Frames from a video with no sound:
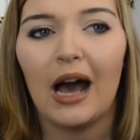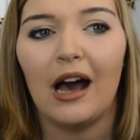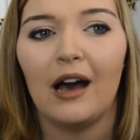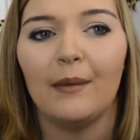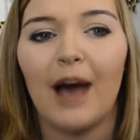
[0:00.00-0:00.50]

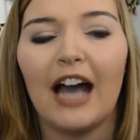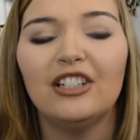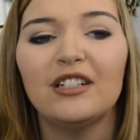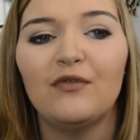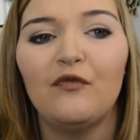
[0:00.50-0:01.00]
I
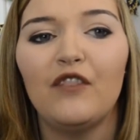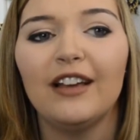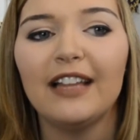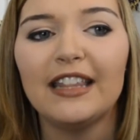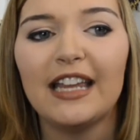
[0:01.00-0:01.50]
just
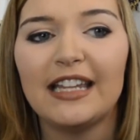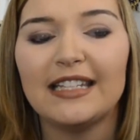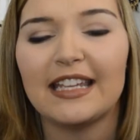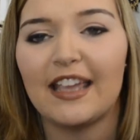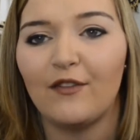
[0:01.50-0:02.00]
feel like they
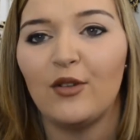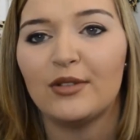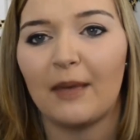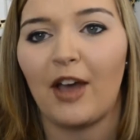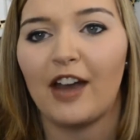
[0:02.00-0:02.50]
need to give you
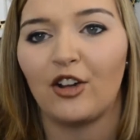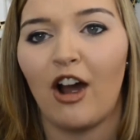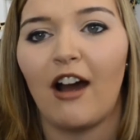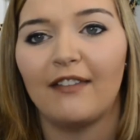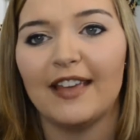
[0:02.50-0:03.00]
some kind of
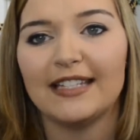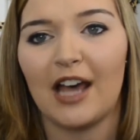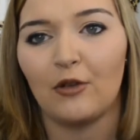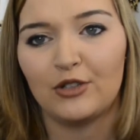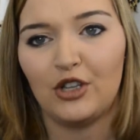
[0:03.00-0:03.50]
card that
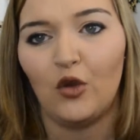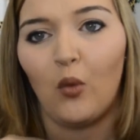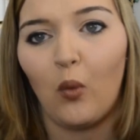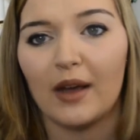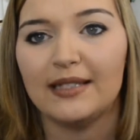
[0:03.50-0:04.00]
tells you
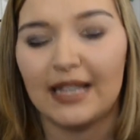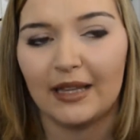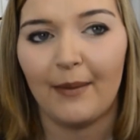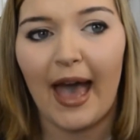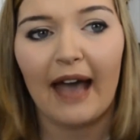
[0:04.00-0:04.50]
what's in
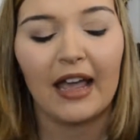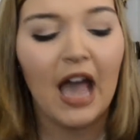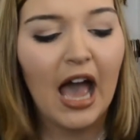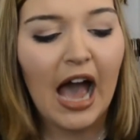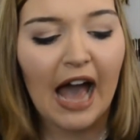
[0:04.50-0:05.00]
the bag.
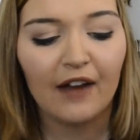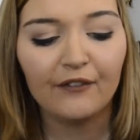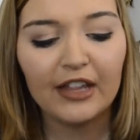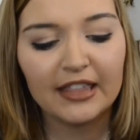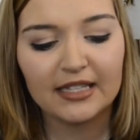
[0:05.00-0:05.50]
I don't
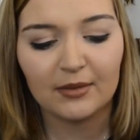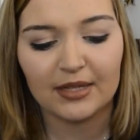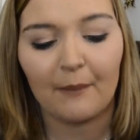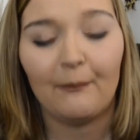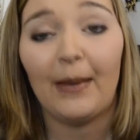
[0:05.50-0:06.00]
feel like this was
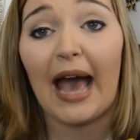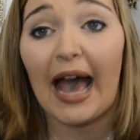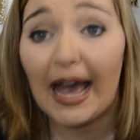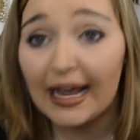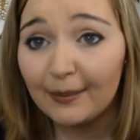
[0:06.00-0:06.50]
a
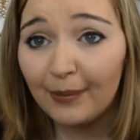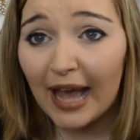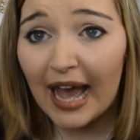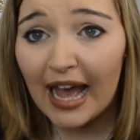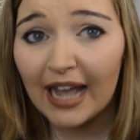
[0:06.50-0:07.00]
bad
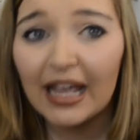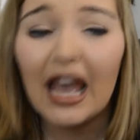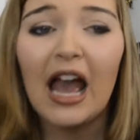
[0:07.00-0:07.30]
bag.